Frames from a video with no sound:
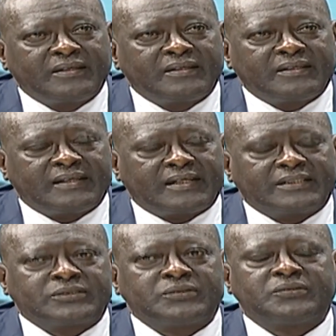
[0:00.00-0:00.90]
Yeah,
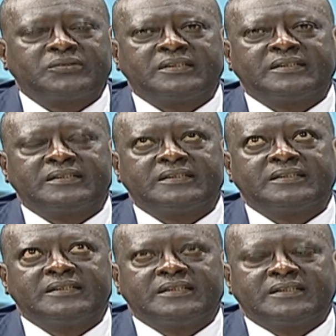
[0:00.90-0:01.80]
so
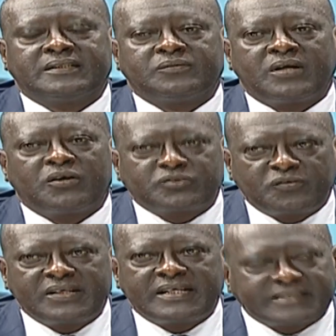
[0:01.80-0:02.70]
we are
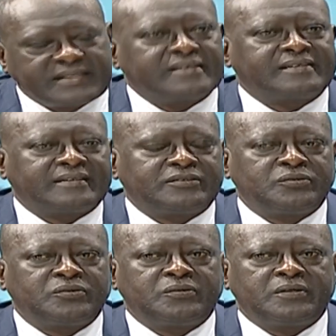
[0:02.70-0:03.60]
also very excited that, you
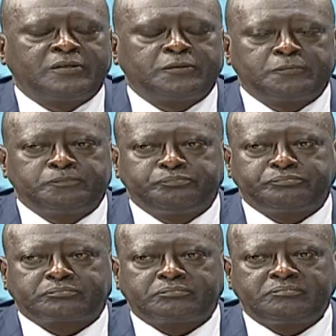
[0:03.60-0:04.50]
know,
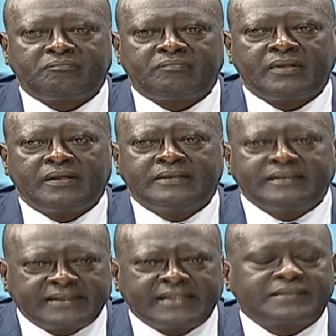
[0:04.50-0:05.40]
it
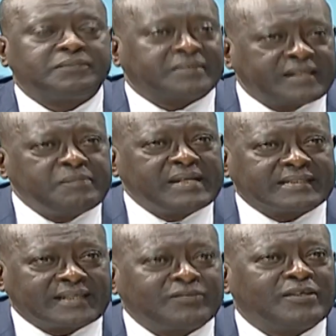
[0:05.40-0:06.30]
takes 3
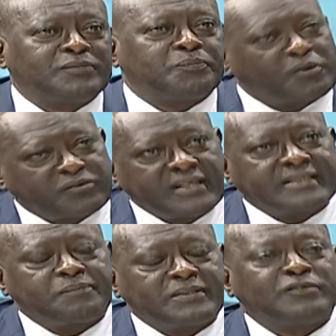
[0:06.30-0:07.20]
minutes actually to
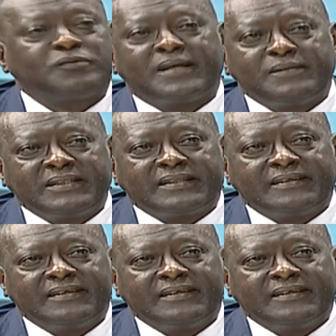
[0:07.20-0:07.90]
pre-authorize a patient to be admitted.